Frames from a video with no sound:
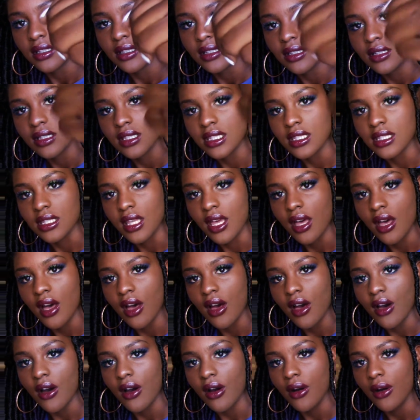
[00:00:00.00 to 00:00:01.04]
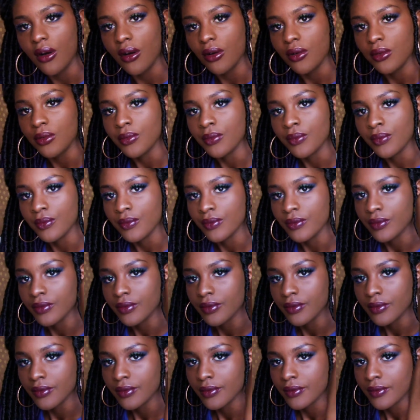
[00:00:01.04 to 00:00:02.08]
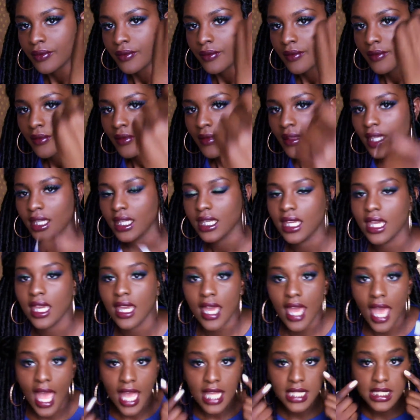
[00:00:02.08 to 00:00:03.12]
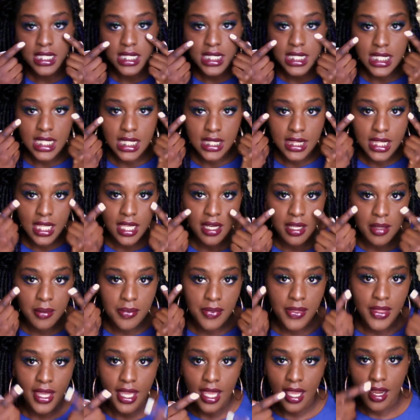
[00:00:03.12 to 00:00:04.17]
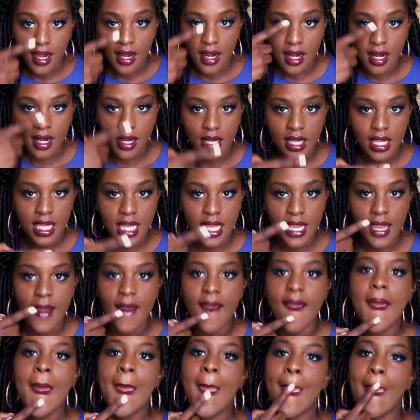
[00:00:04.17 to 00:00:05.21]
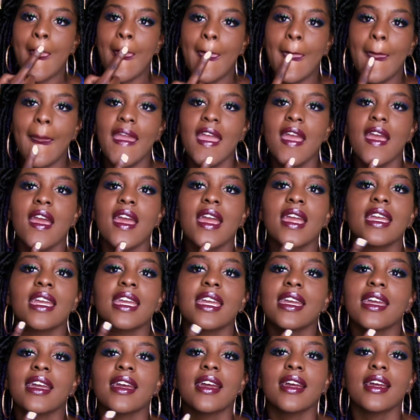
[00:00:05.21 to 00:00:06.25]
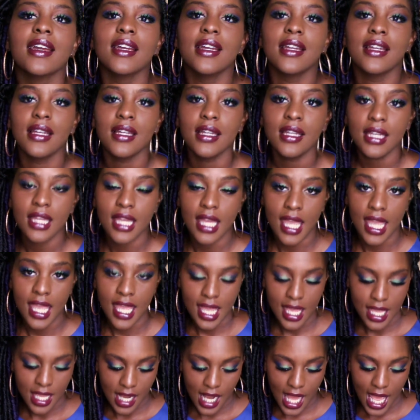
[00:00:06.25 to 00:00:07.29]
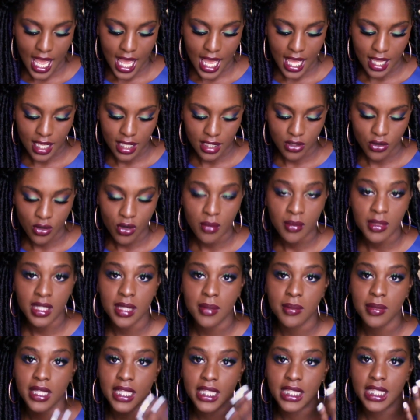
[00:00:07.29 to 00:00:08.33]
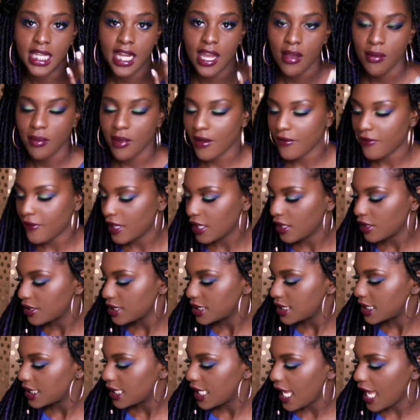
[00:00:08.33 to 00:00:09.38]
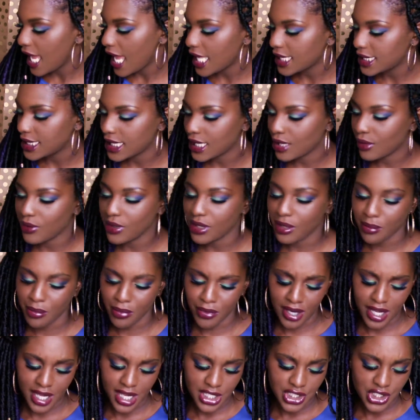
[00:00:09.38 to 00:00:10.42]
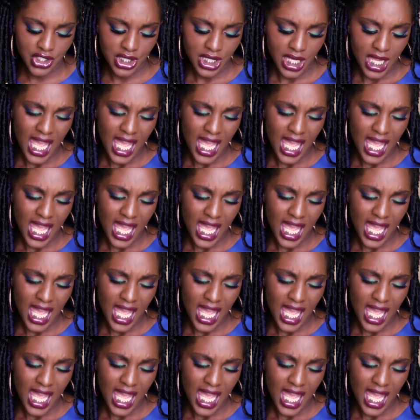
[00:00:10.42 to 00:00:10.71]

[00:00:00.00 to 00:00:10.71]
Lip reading: So yeah, I just sit that up there, here, here, here. And I normally blend it out with my fingers. Today I did it with a brush.